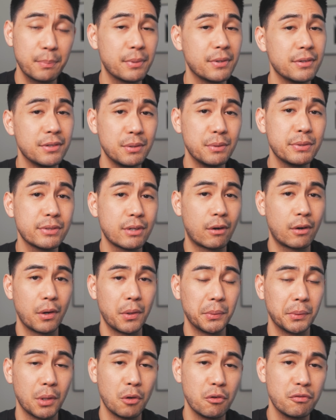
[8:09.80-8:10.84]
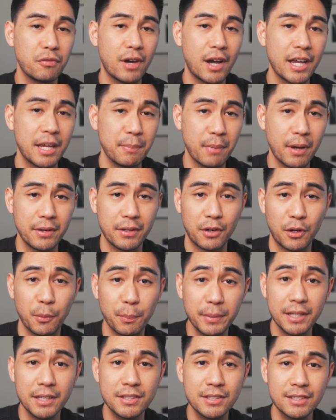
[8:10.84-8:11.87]
produced our own lo-fi and binaural
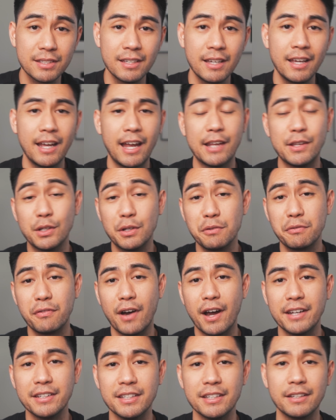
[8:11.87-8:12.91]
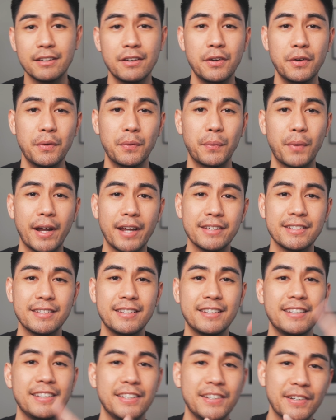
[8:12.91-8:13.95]
beats, and you can find it right
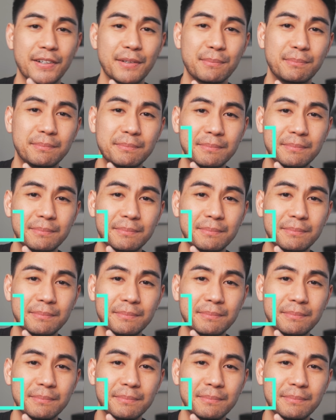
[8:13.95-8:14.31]
here.